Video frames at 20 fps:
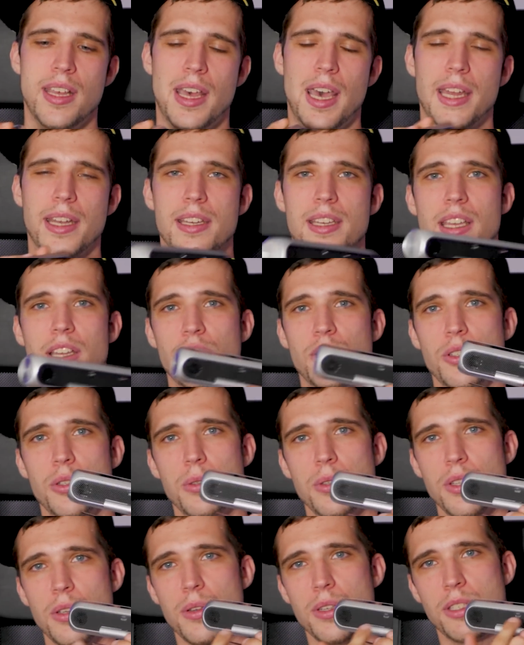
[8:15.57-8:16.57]
And it got
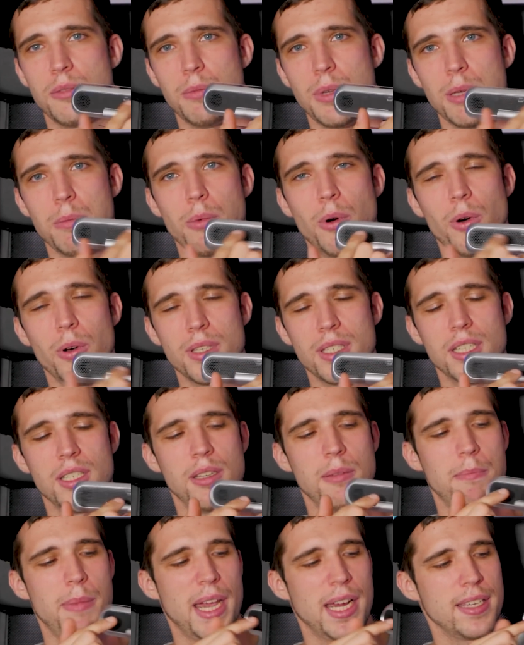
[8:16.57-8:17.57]
two U S B ports here
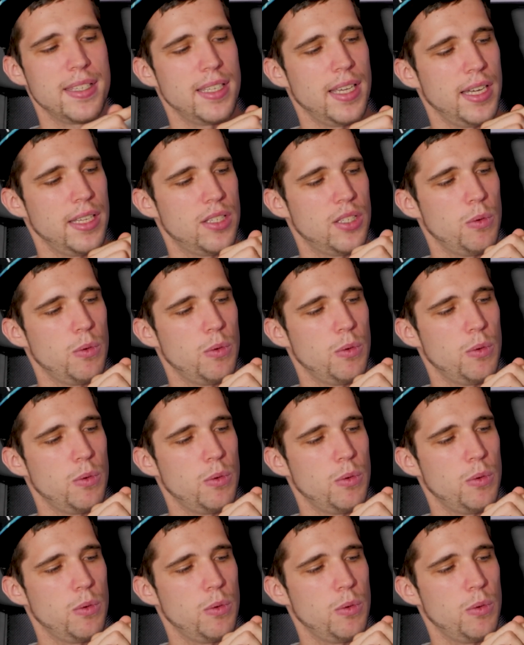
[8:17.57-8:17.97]
in the backside,